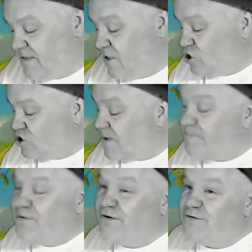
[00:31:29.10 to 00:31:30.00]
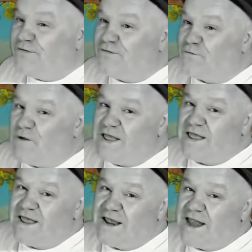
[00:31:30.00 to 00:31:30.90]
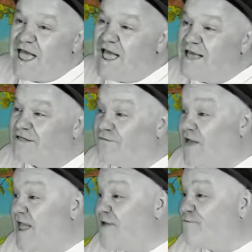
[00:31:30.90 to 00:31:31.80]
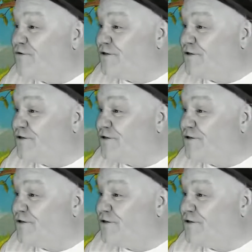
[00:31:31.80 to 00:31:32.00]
Champions win as favourites